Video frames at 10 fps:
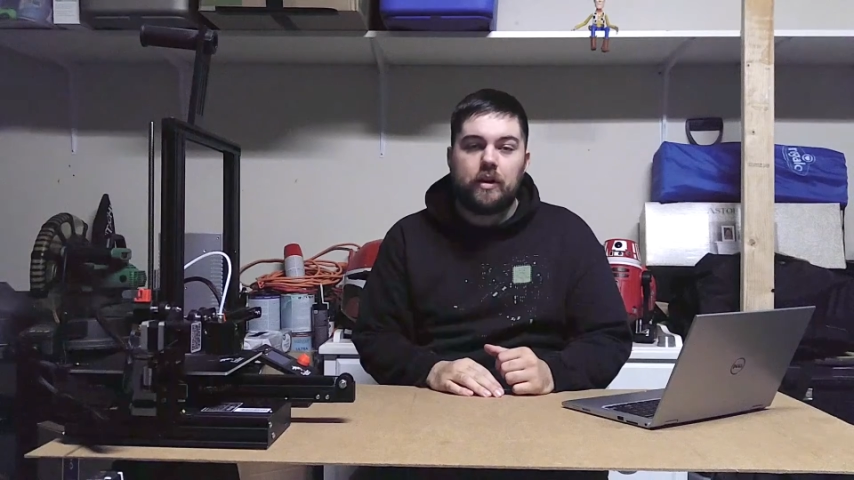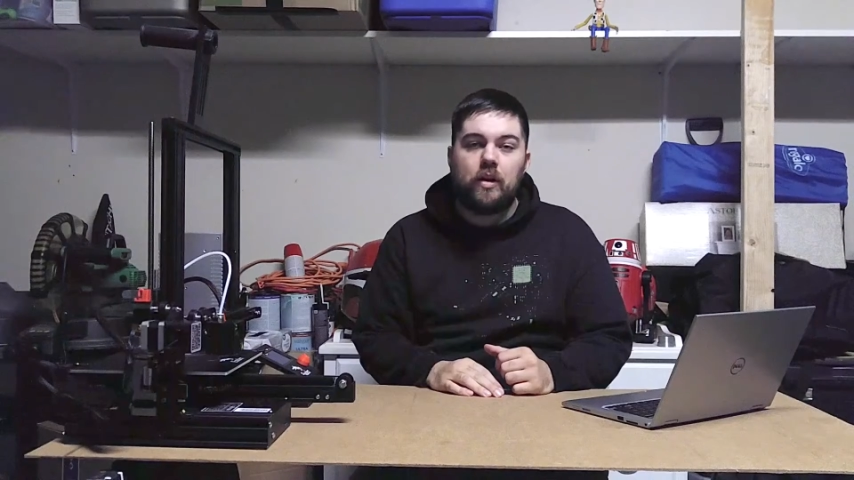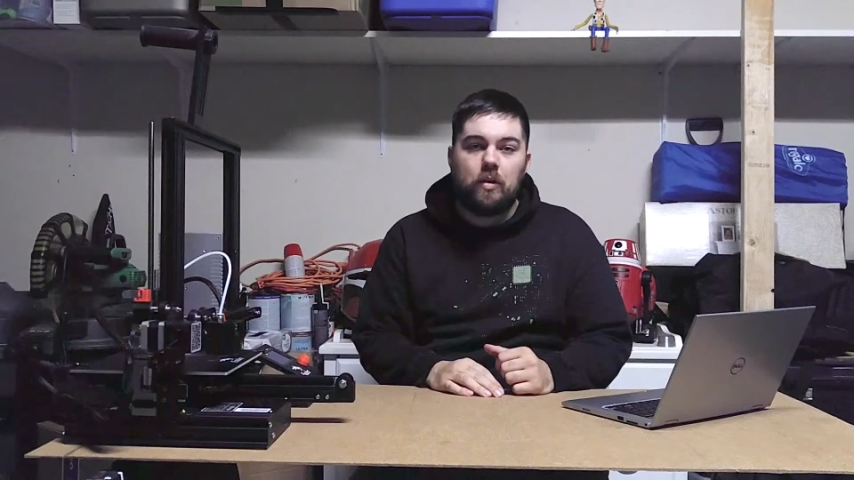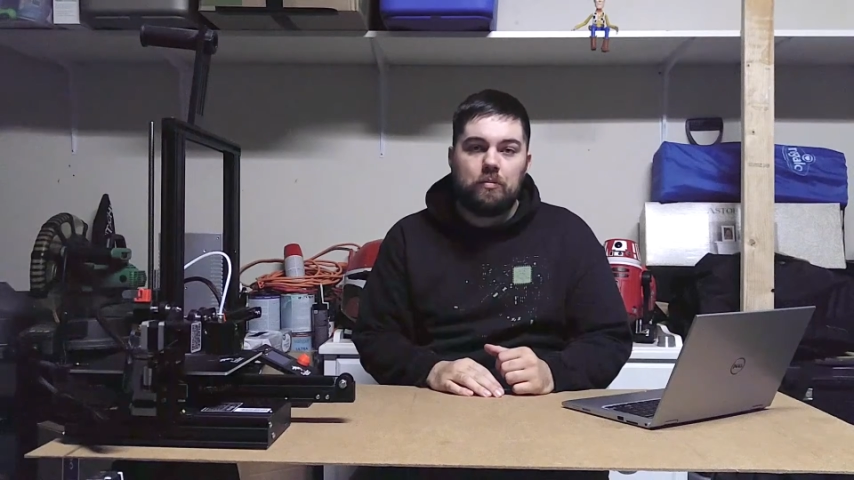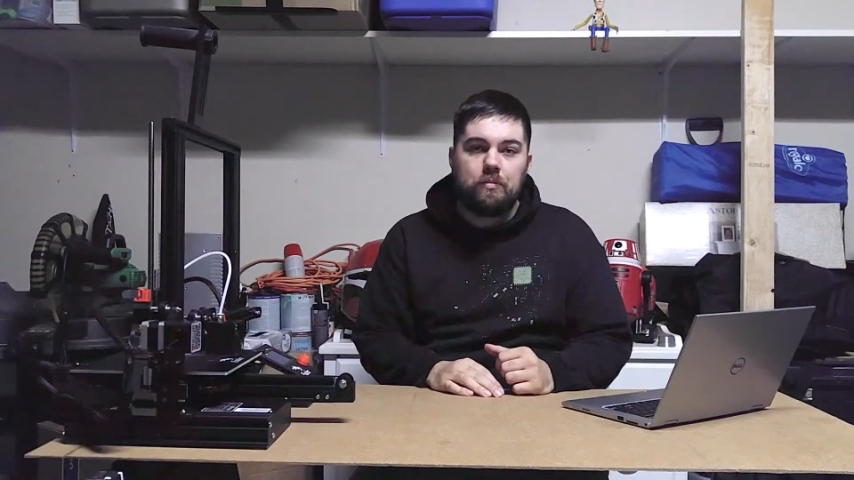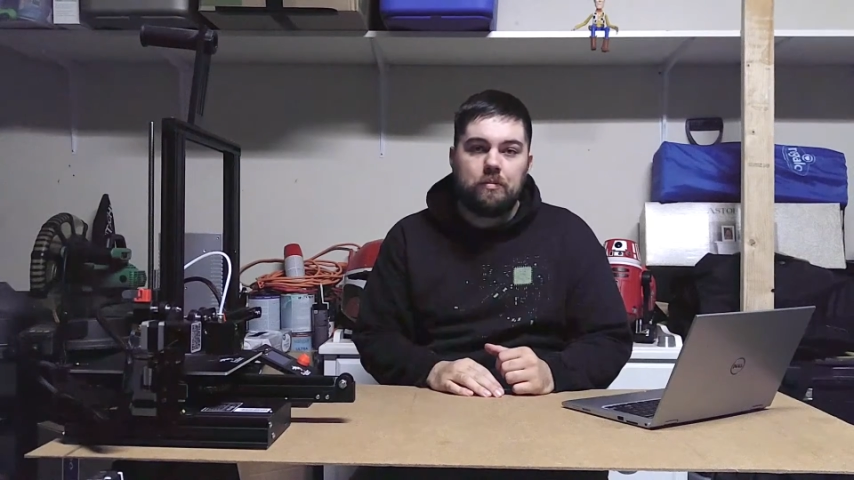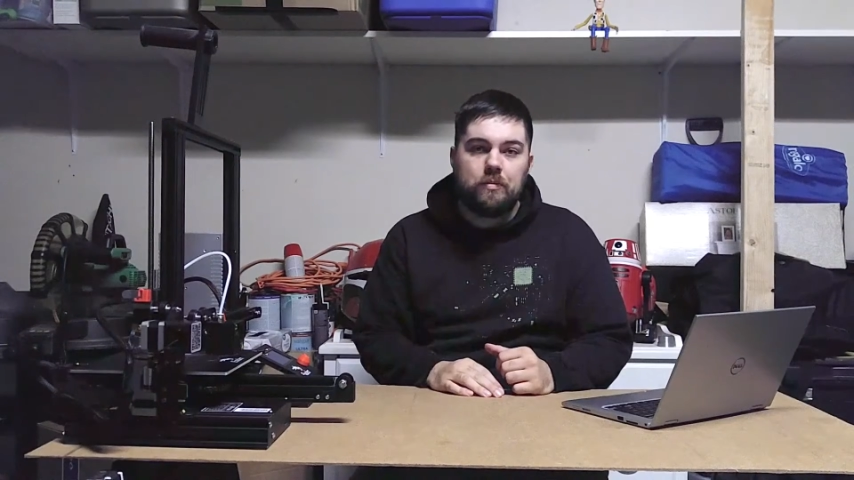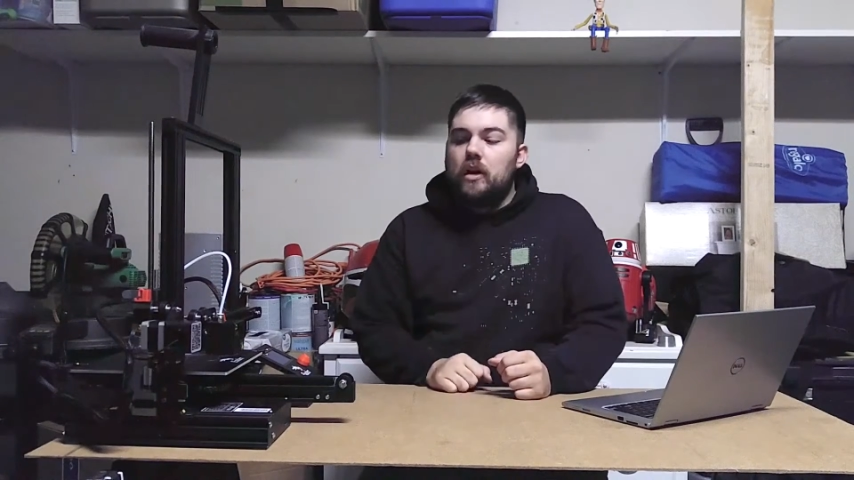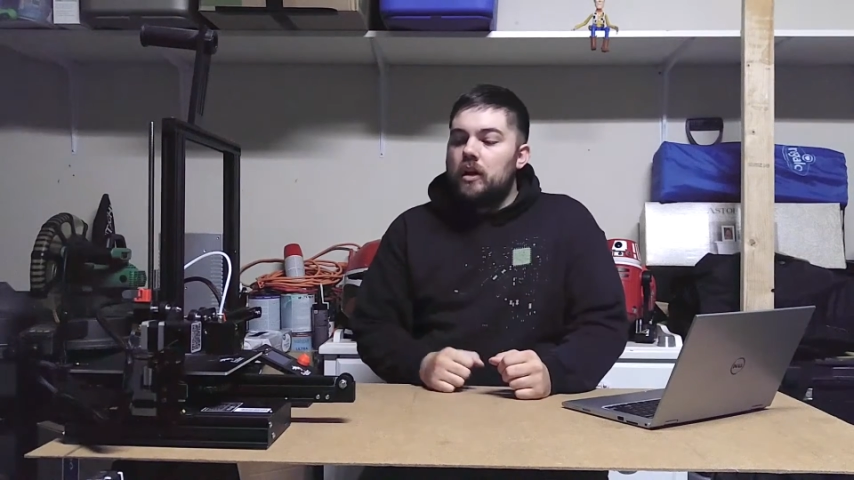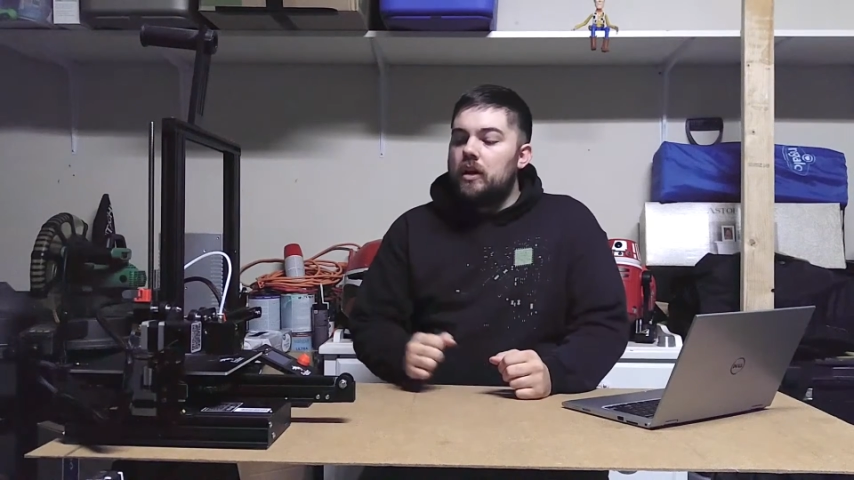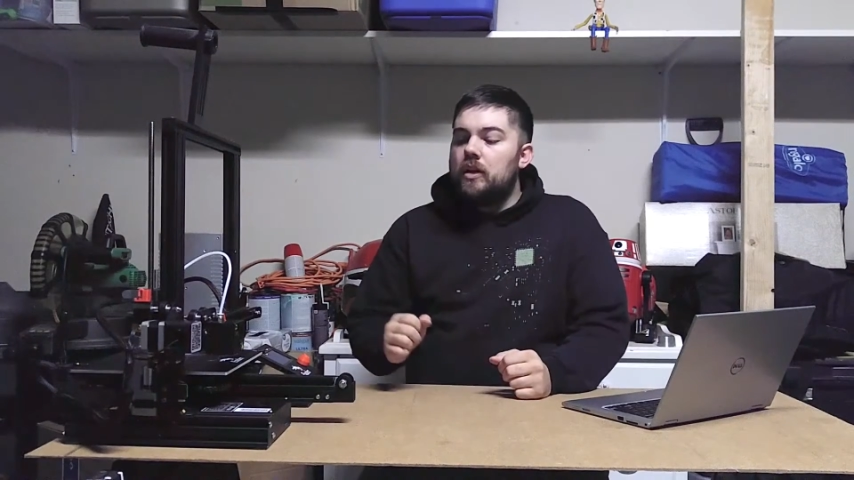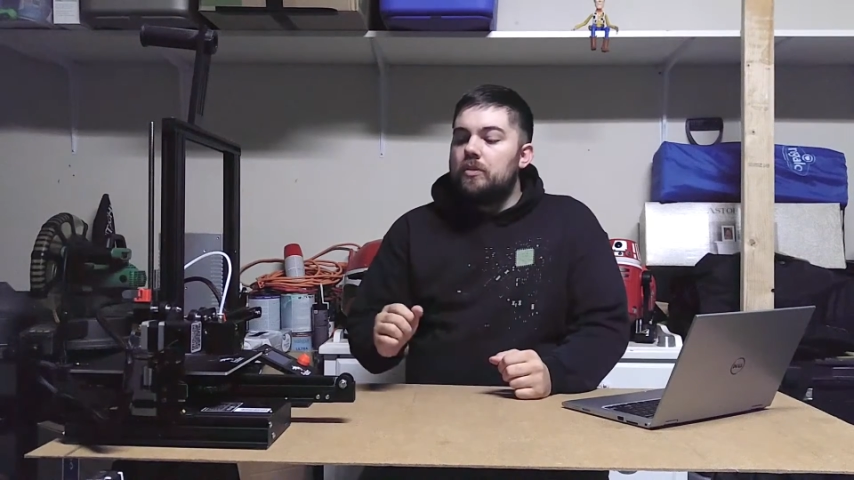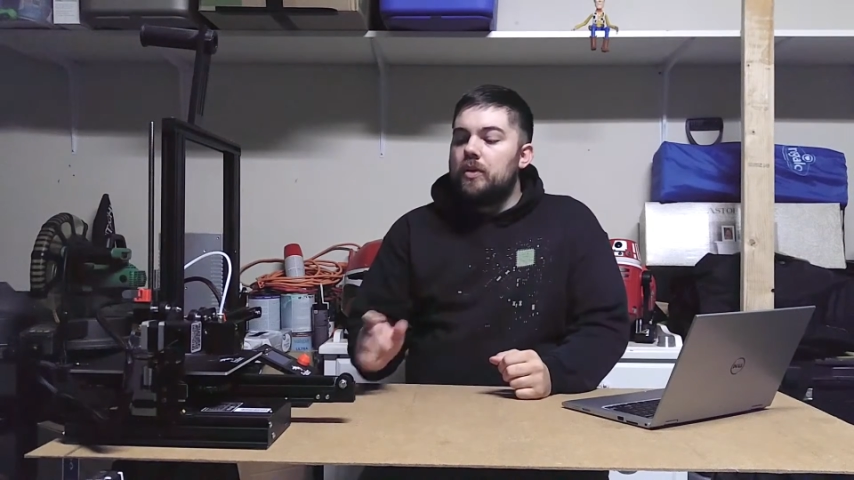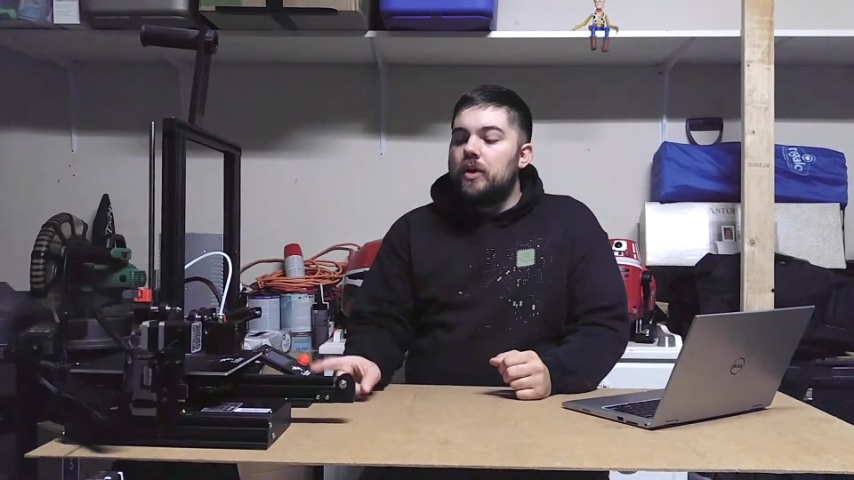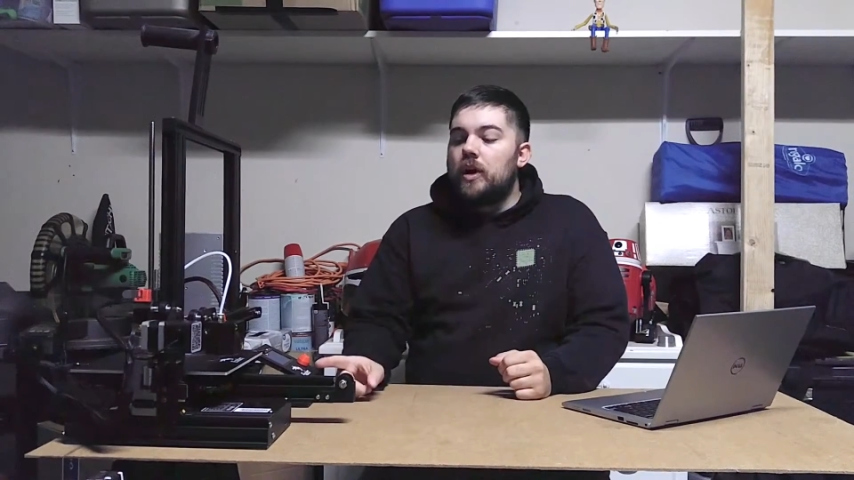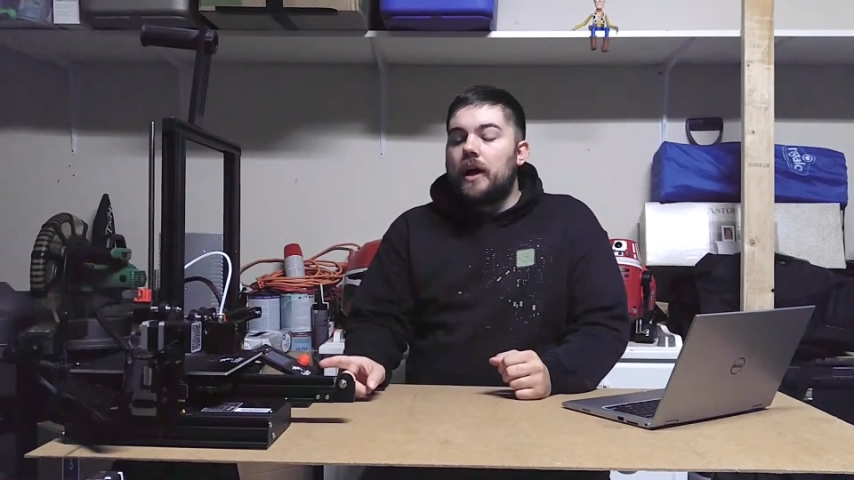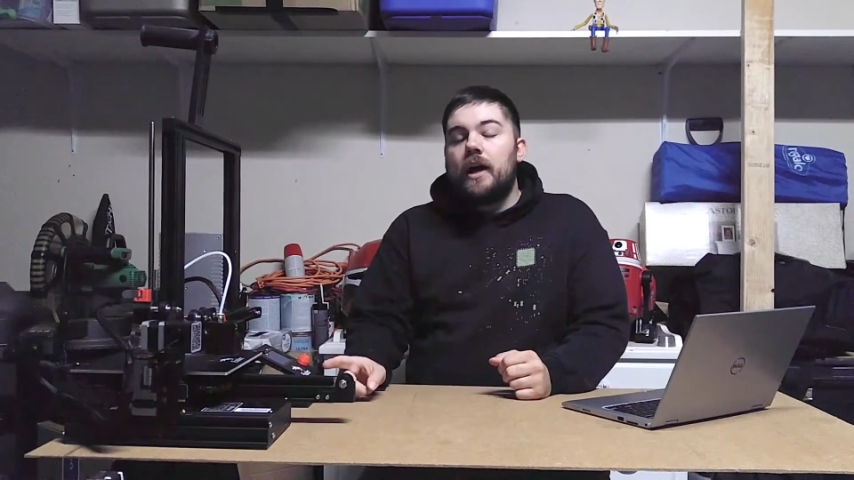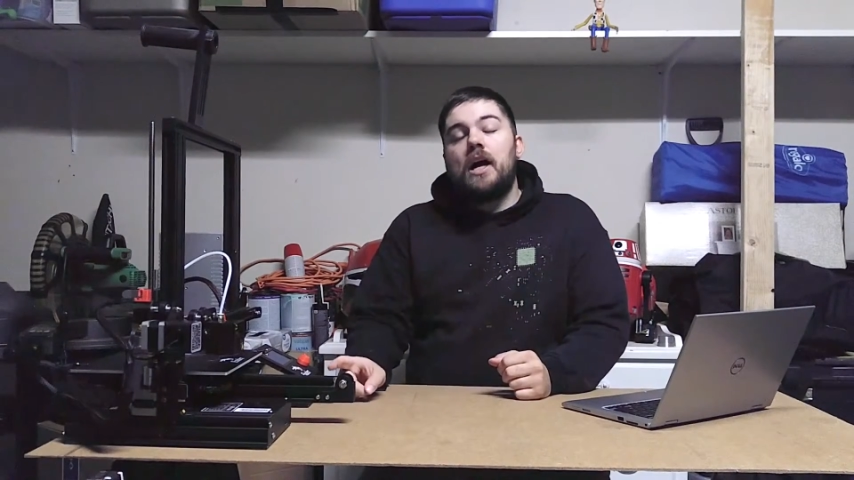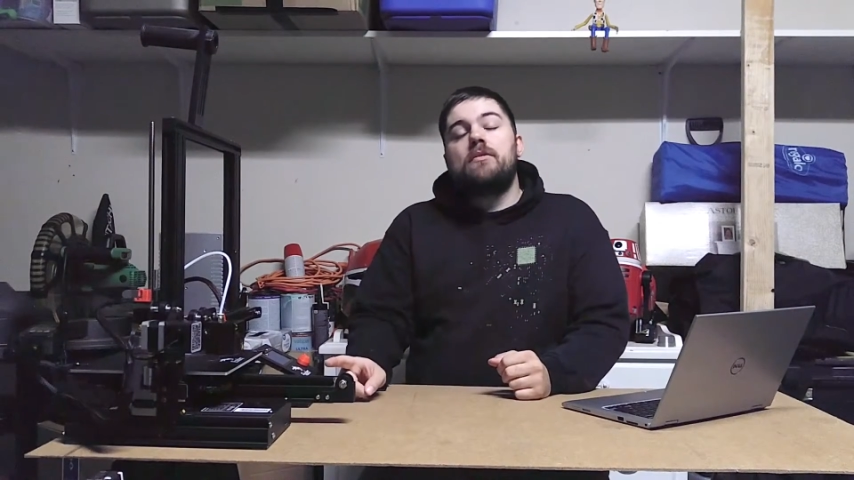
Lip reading: home. The printer I have